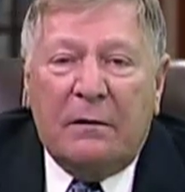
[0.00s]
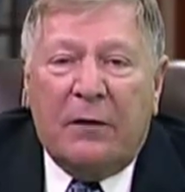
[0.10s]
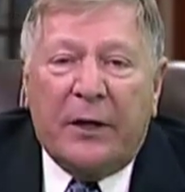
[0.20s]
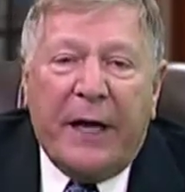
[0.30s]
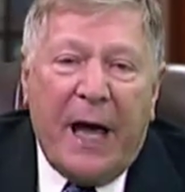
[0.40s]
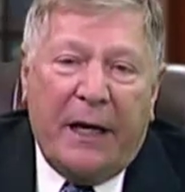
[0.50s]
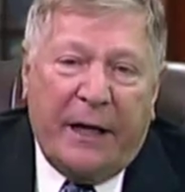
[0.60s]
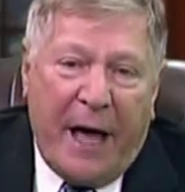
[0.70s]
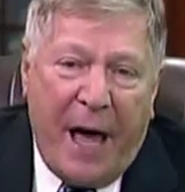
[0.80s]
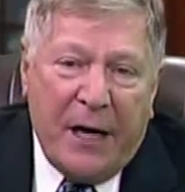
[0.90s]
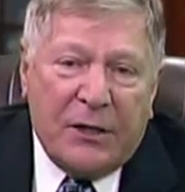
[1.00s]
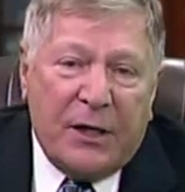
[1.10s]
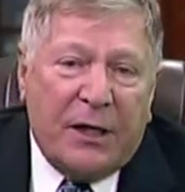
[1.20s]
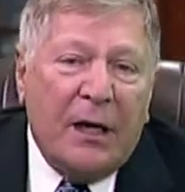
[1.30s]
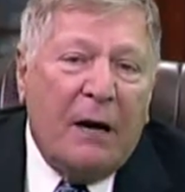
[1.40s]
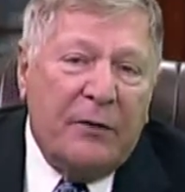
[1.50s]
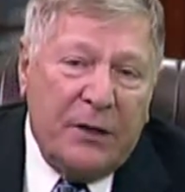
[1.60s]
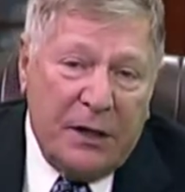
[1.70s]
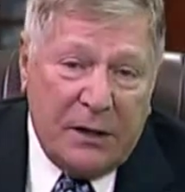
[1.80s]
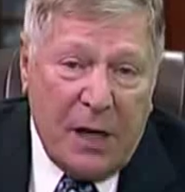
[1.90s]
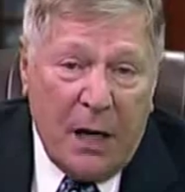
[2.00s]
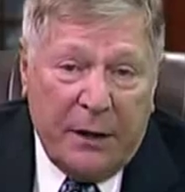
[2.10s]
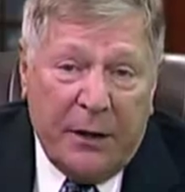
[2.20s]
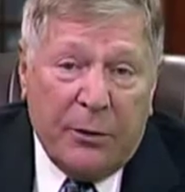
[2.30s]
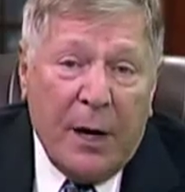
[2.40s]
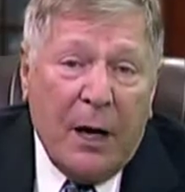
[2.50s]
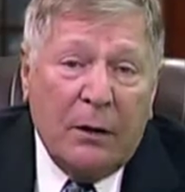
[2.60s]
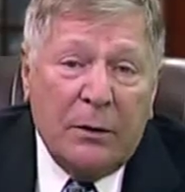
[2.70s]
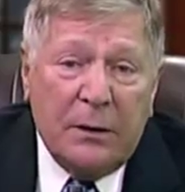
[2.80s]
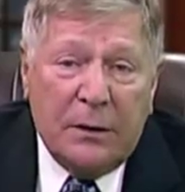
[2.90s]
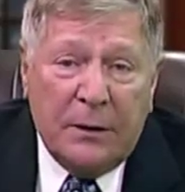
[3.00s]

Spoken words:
volcanic ash that covered the soggy ground.